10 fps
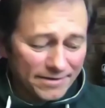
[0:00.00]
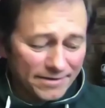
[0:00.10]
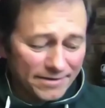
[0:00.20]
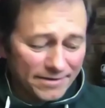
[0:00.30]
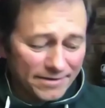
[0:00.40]

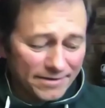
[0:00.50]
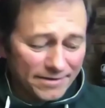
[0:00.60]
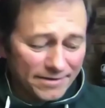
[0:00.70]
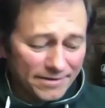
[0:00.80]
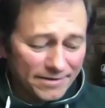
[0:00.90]
Renee, who
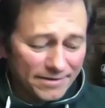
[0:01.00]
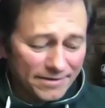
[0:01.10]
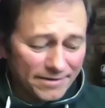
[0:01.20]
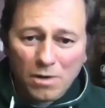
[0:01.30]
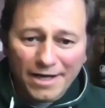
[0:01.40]
arranged for
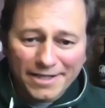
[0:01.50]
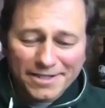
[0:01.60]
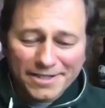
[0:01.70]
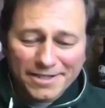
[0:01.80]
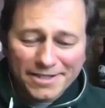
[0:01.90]
this wine
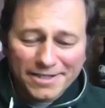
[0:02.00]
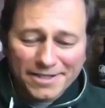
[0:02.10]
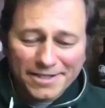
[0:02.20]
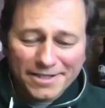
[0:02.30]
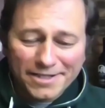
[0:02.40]
to be
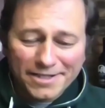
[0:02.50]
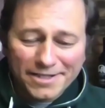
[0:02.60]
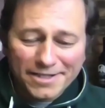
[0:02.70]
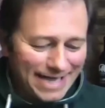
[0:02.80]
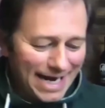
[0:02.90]

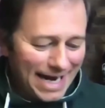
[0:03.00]
delivered.